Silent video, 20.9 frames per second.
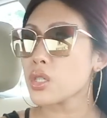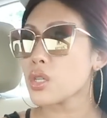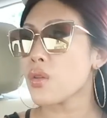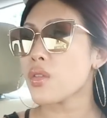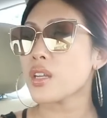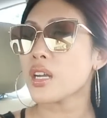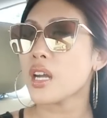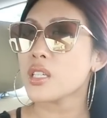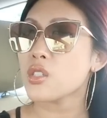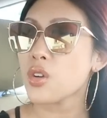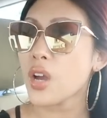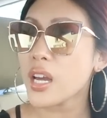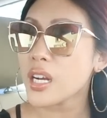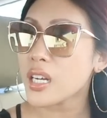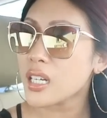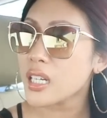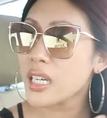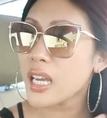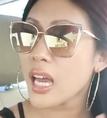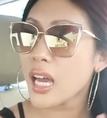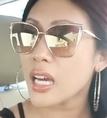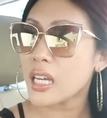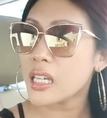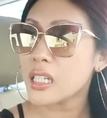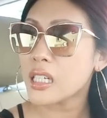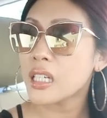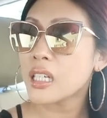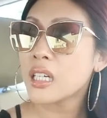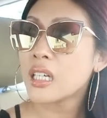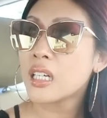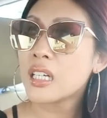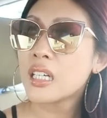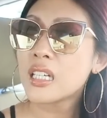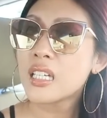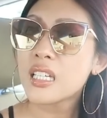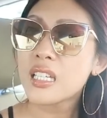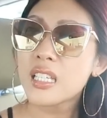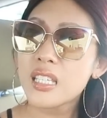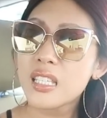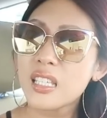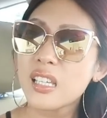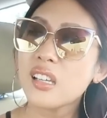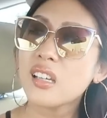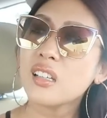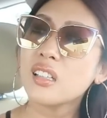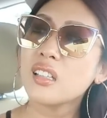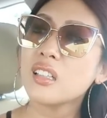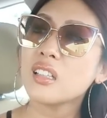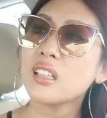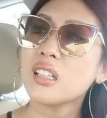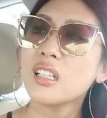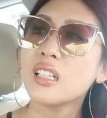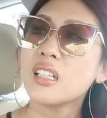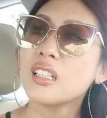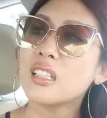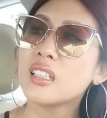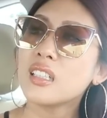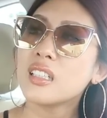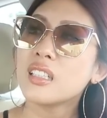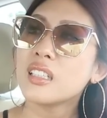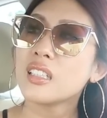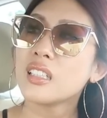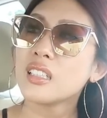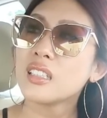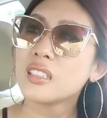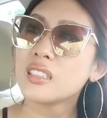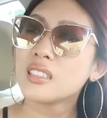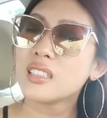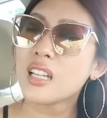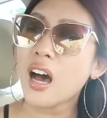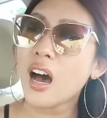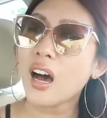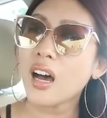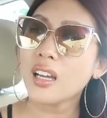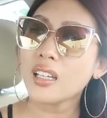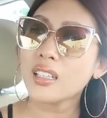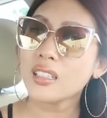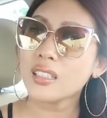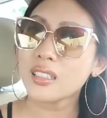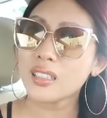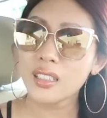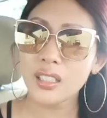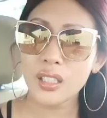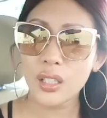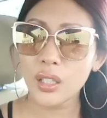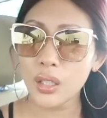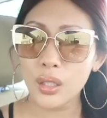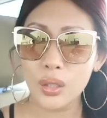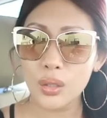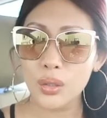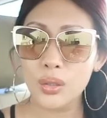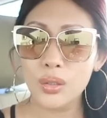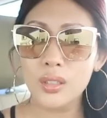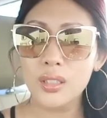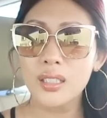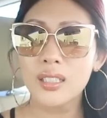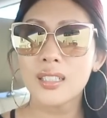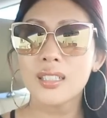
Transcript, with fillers: So then I tried it again, still not cute.